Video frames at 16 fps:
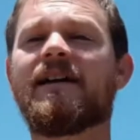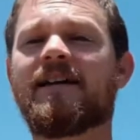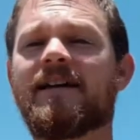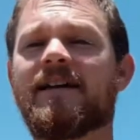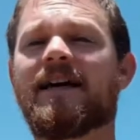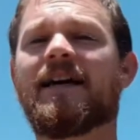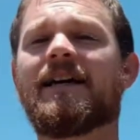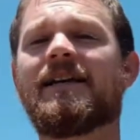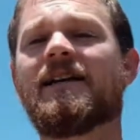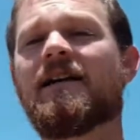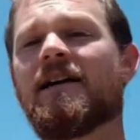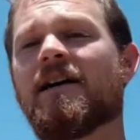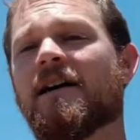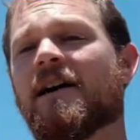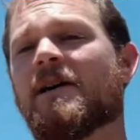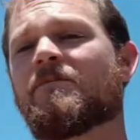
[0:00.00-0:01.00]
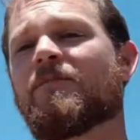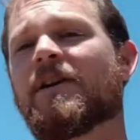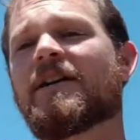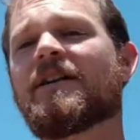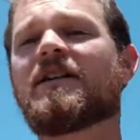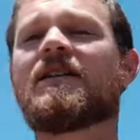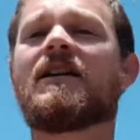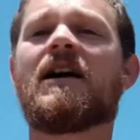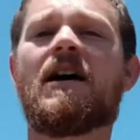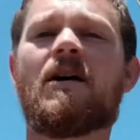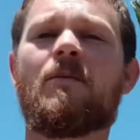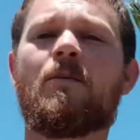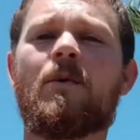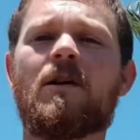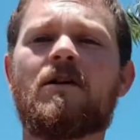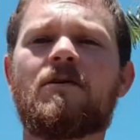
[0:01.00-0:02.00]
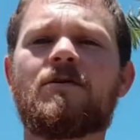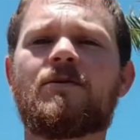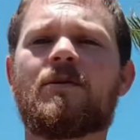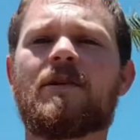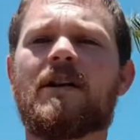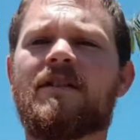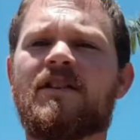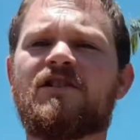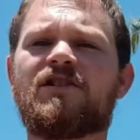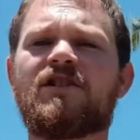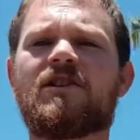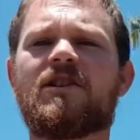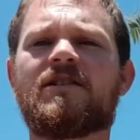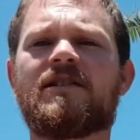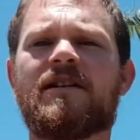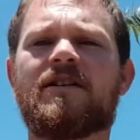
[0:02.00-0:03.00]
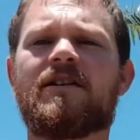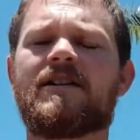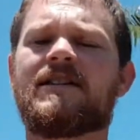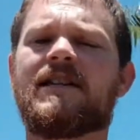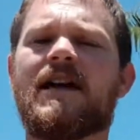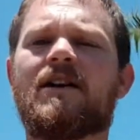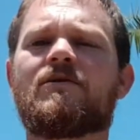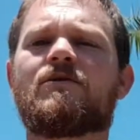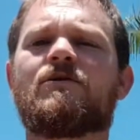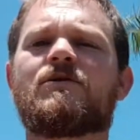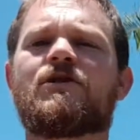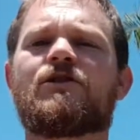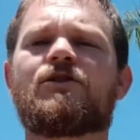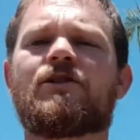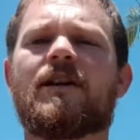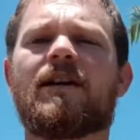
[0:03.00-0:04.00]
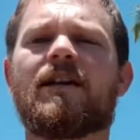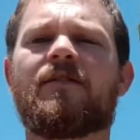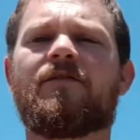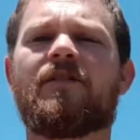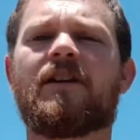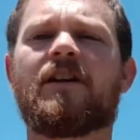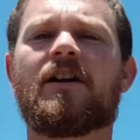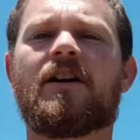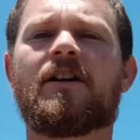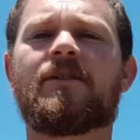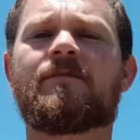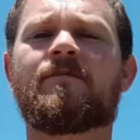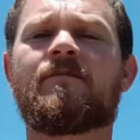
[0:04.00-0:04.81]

G'day, I'm Brendan and welcome to another Geoterrics Outdoors Australia video.